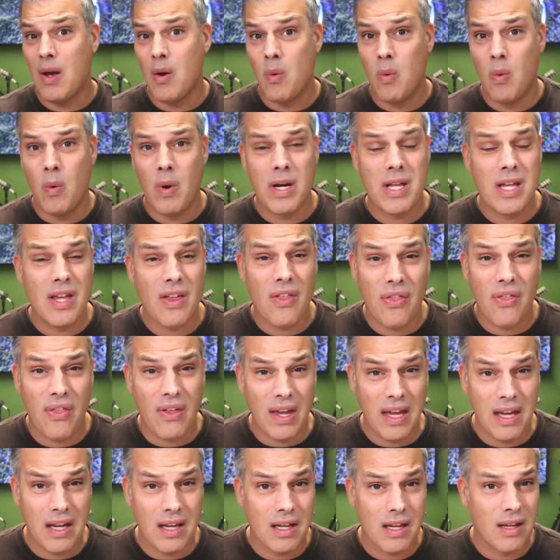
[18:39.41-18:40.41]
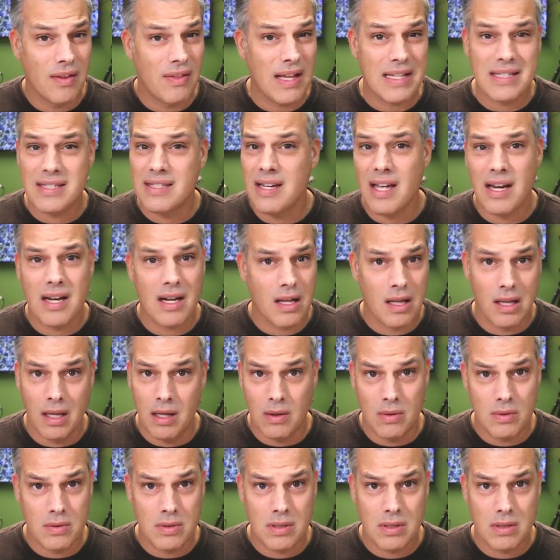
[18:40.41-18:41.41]
what do you think? That's not a
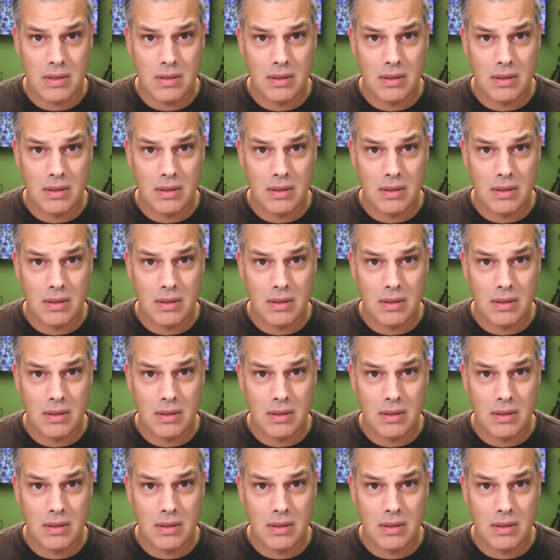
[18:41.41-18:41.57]
close.